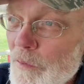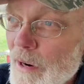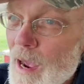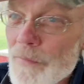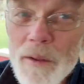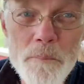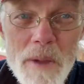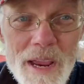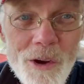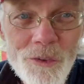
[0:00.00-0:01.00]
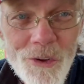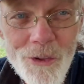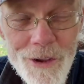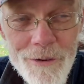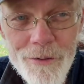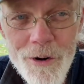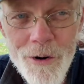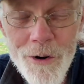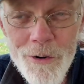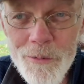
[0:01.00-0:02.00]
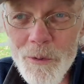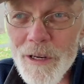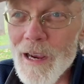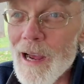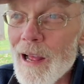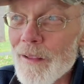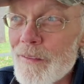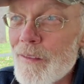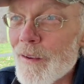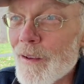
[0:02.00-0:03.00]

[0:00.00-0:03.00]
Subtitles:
gotten the mail delivered. We got, we